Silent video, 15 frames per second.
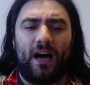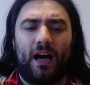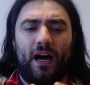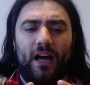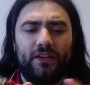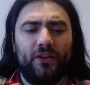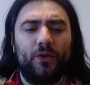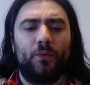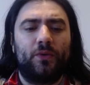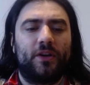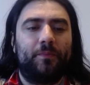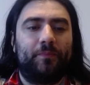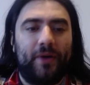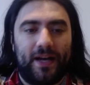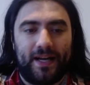I don't want to
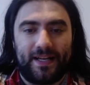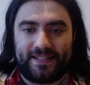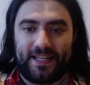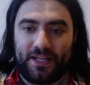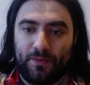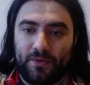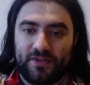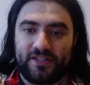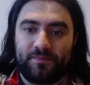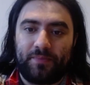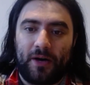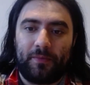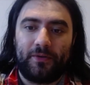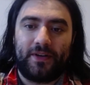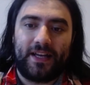burst anyone's
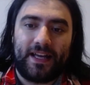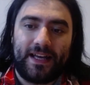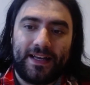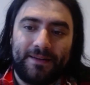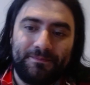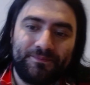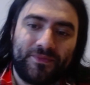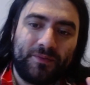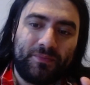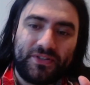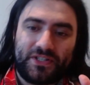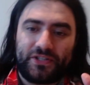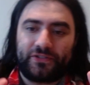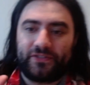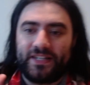bubble here, but
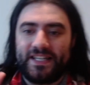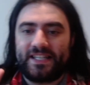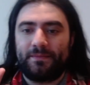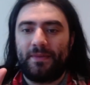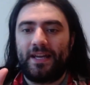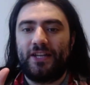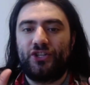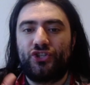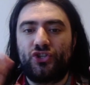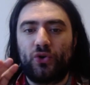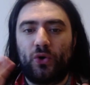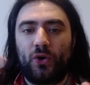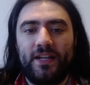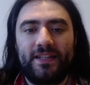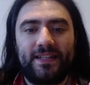Theresa May
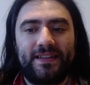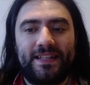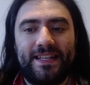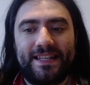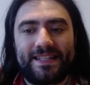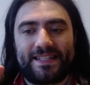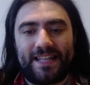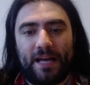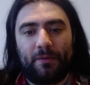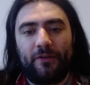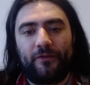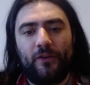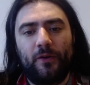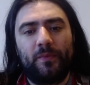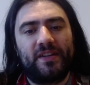joined in the
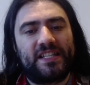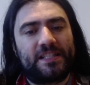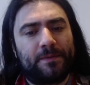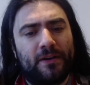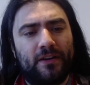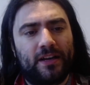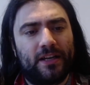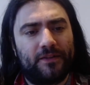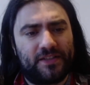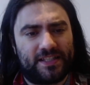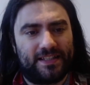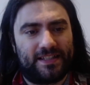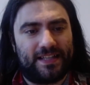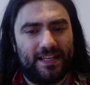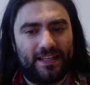Islamophobic smearing of
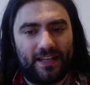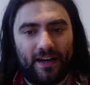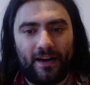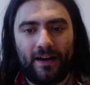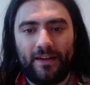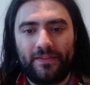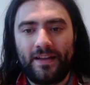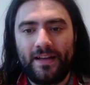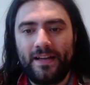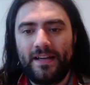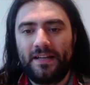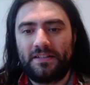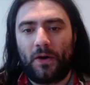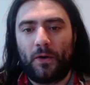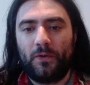Sadiq Khan,
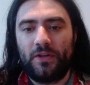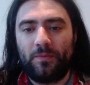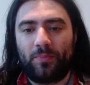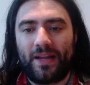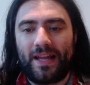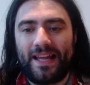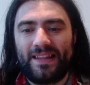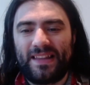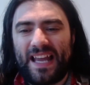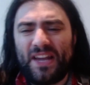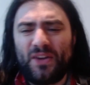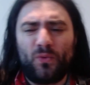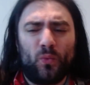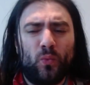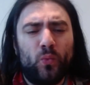Tony Blair
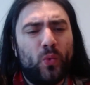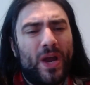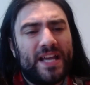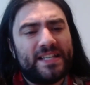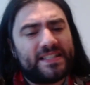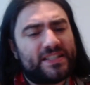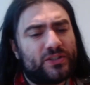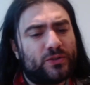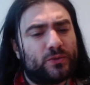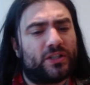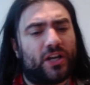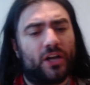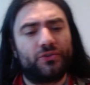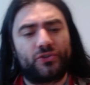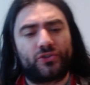laid waste to a
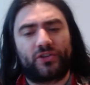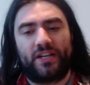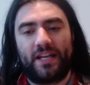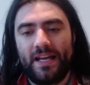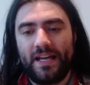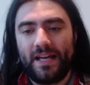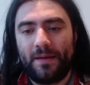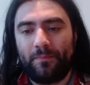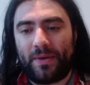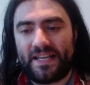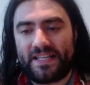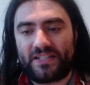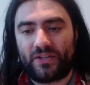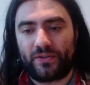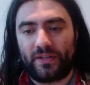country
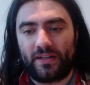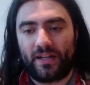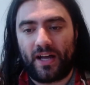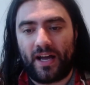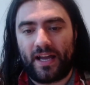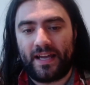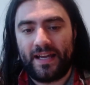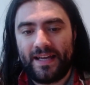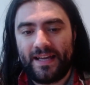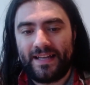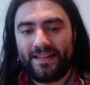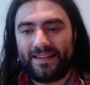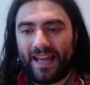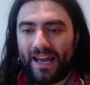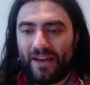based on a lie,
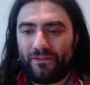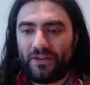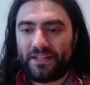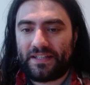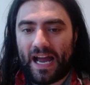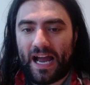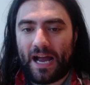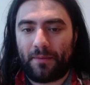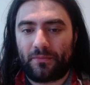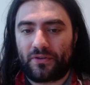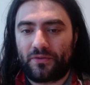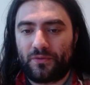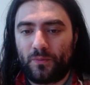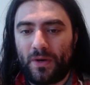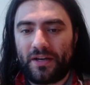David
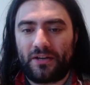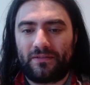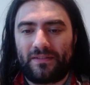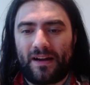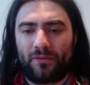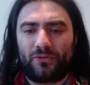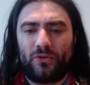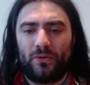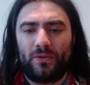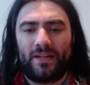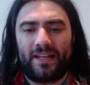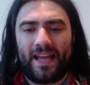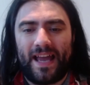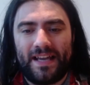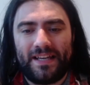Cameron went around
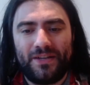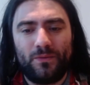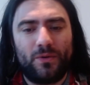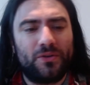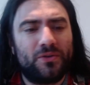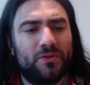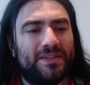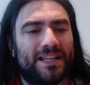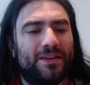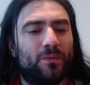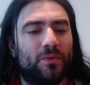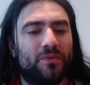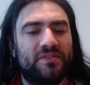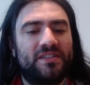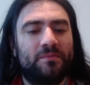calling anyone who didn't
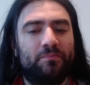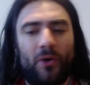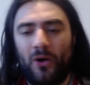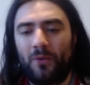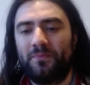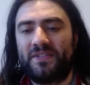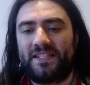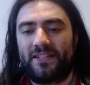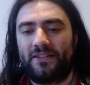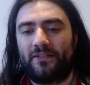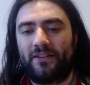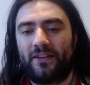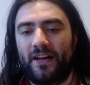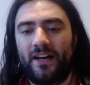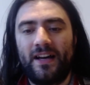want to bomb
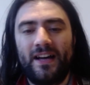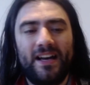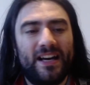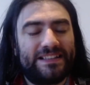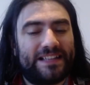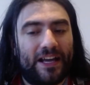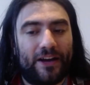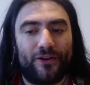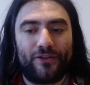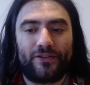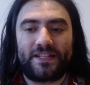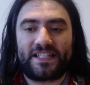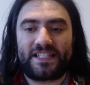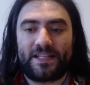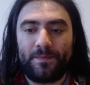Syria a
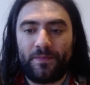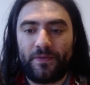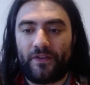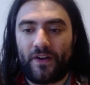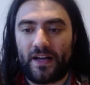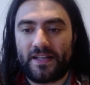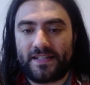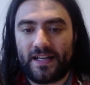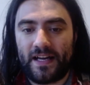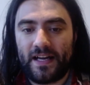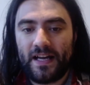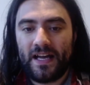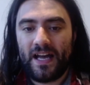terrorist sympathizer.